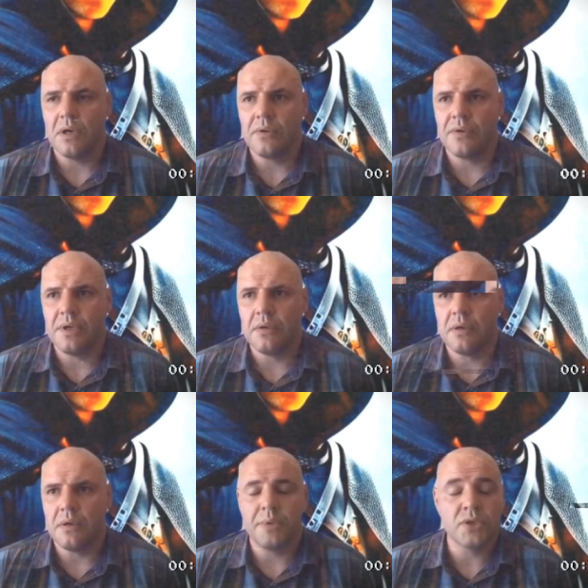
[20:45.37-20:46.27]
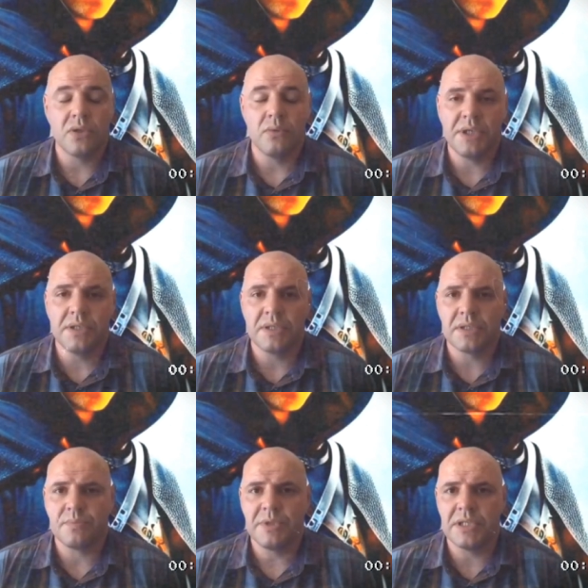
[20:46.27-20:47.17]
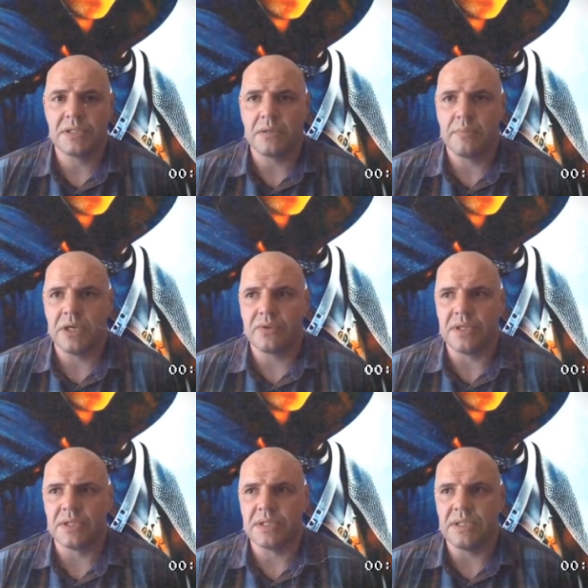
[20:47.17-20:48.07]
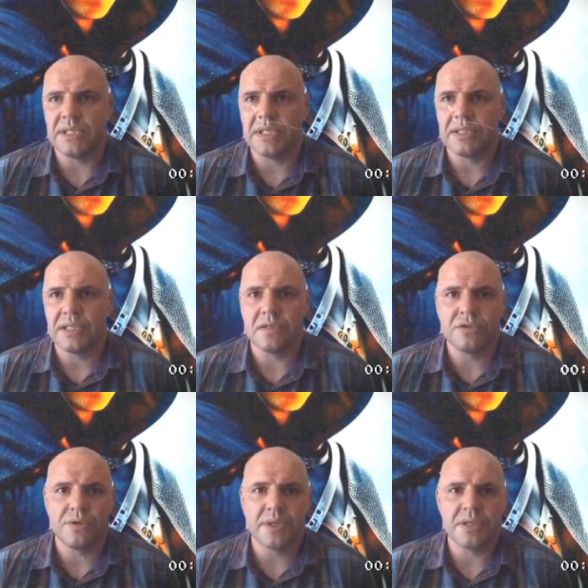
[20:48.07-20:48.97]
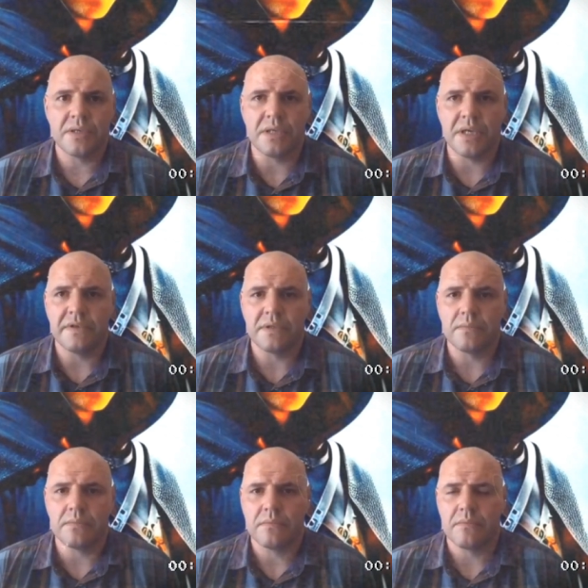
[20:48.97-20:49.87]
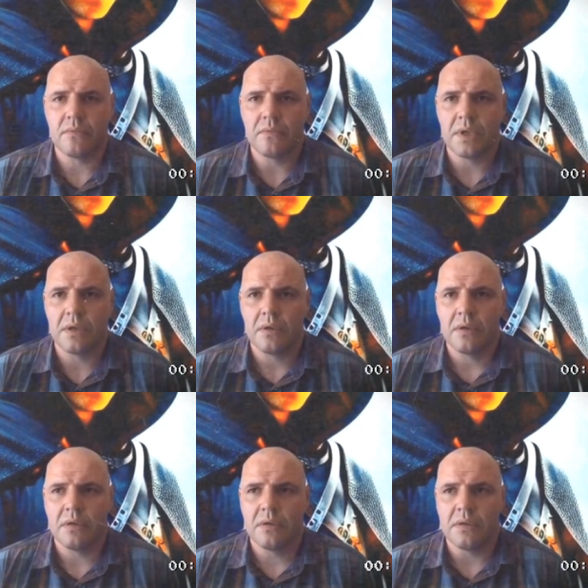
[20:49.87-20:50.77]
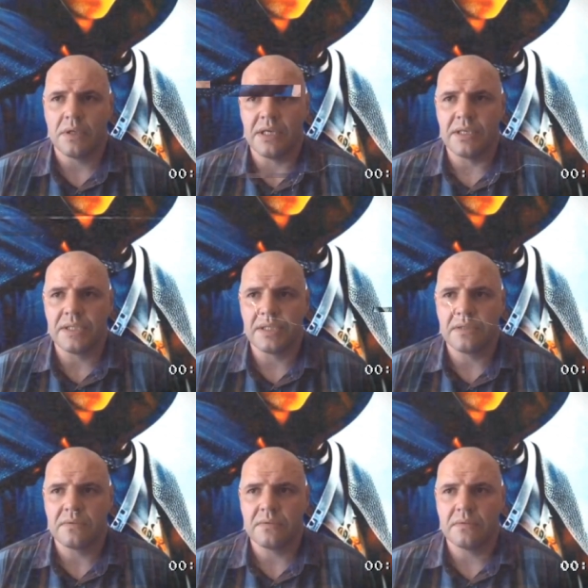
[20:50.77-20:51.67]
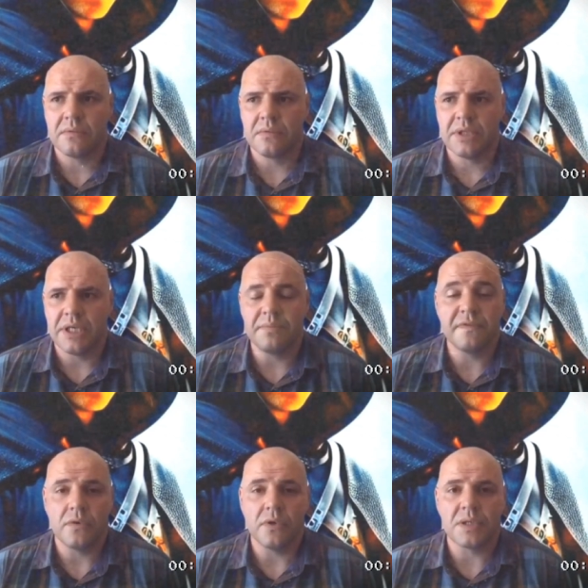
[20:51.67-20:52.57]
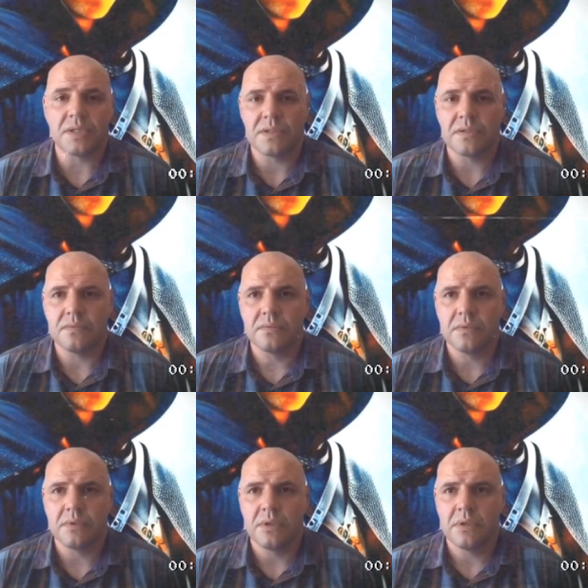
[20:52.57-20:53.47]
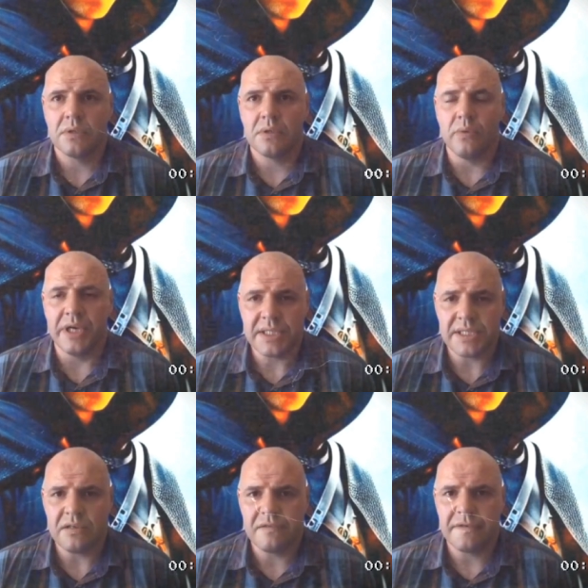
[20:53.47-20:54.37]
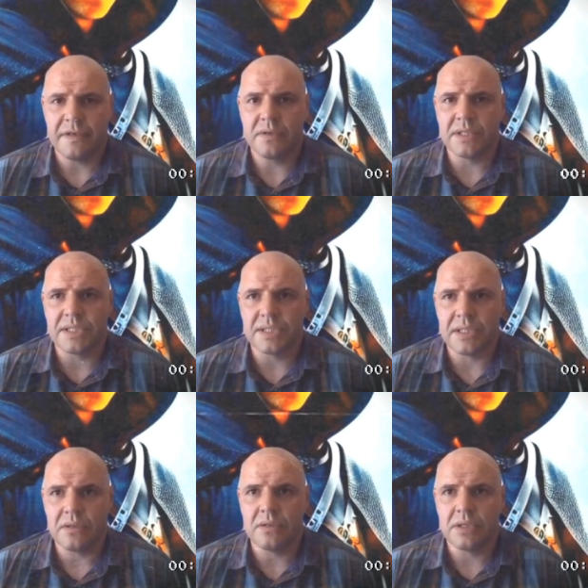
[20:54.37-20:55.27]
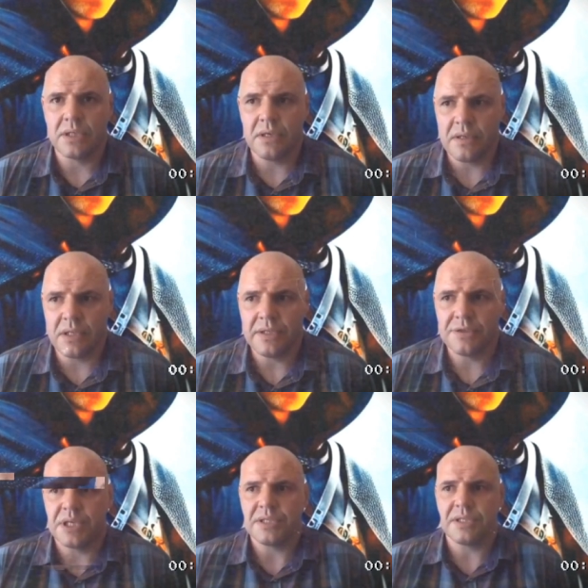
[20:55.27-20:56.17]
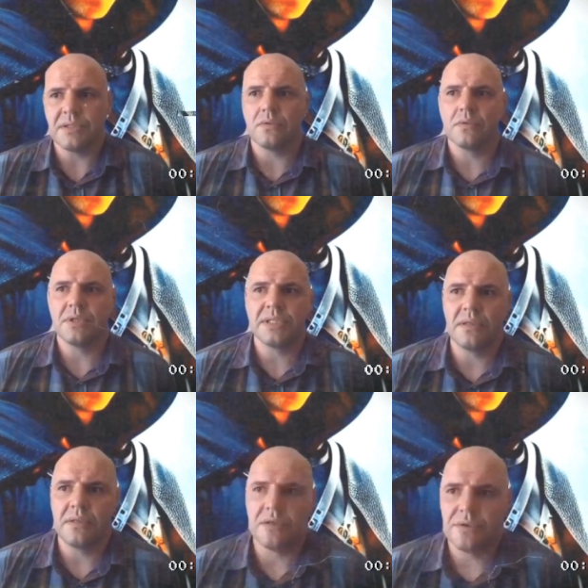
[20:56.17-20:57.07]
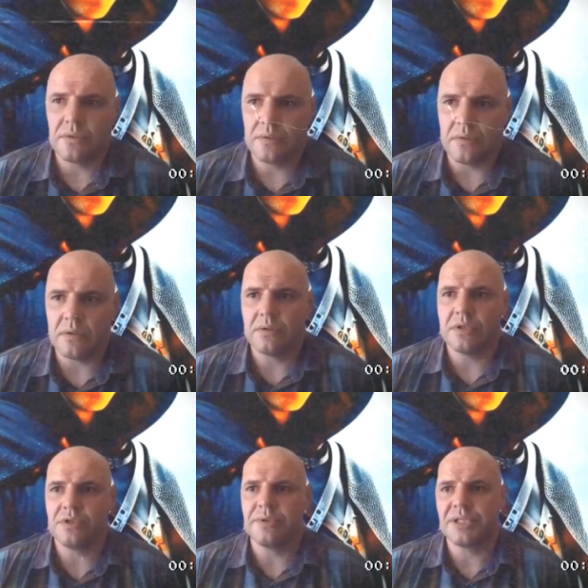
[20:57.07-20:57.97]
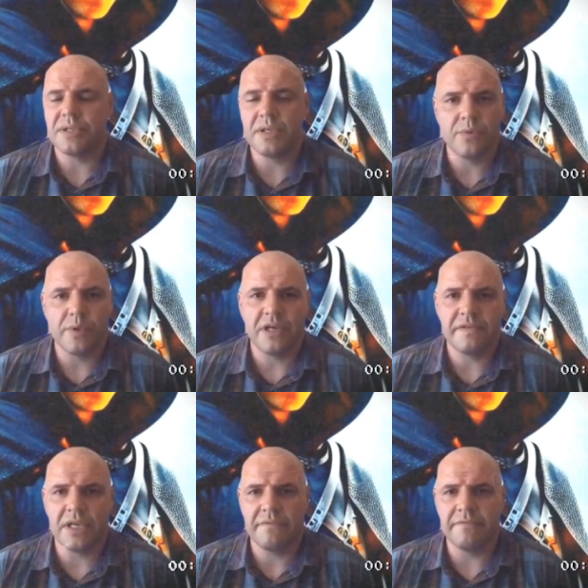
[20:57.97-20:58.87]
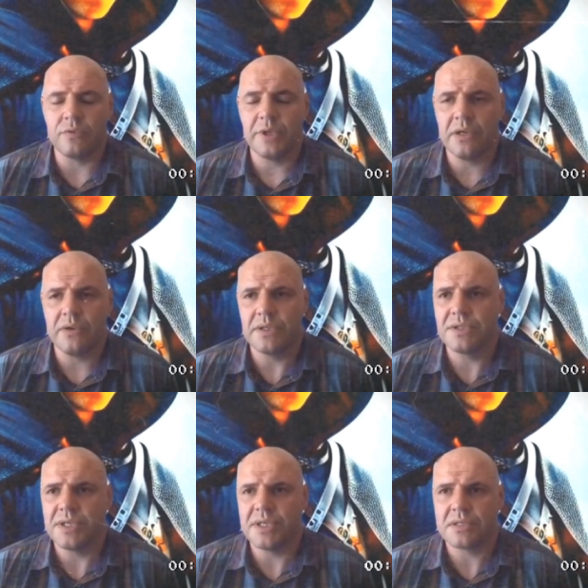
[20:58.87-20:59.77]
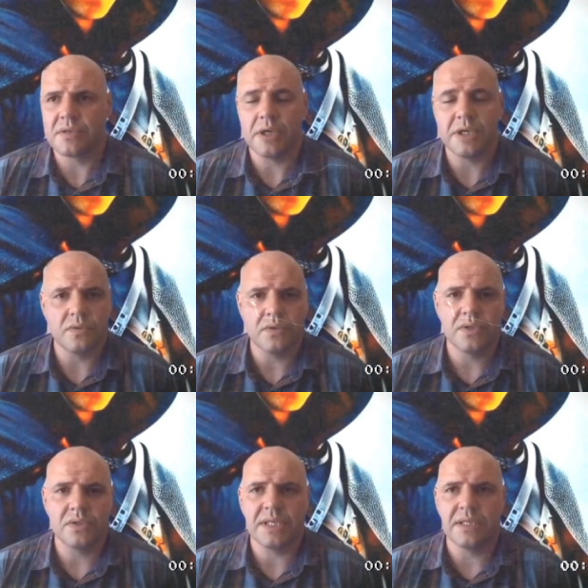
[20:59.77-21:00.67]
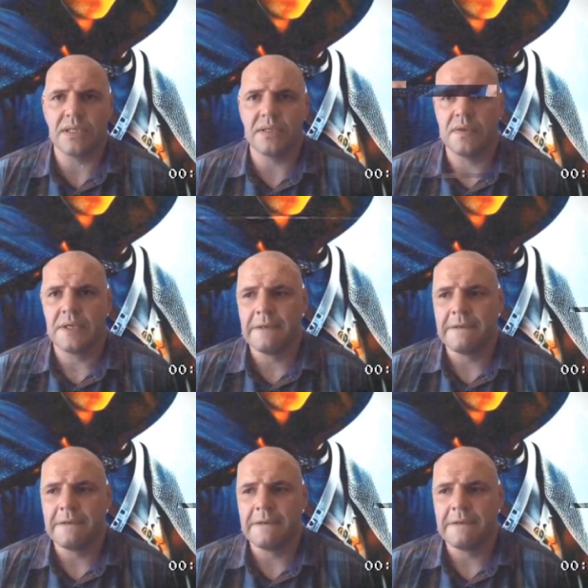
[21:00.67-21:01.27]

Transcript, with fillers: Uh, the Apostle Peter speaks about this. He says there's a treasure in heaven that is kept for us. Where's our focus? Is it on the earthly treasures, or is it on the, on the treasure that we have in heaven? We know that Jesus Christ also said that,